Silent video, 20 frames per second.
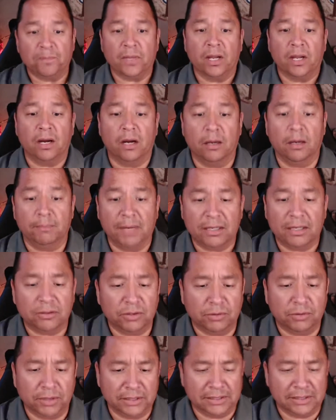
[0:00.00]
I don't know
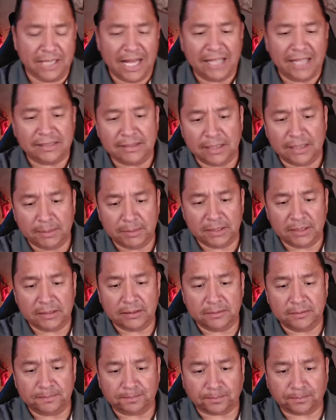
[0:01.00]
what his last name is,
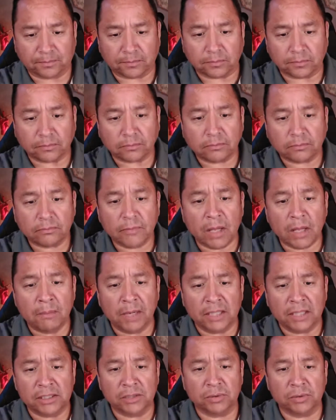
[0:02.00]
but
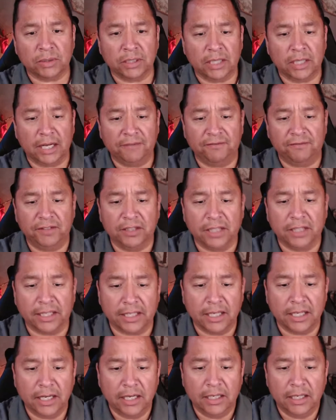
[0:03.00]
I feel like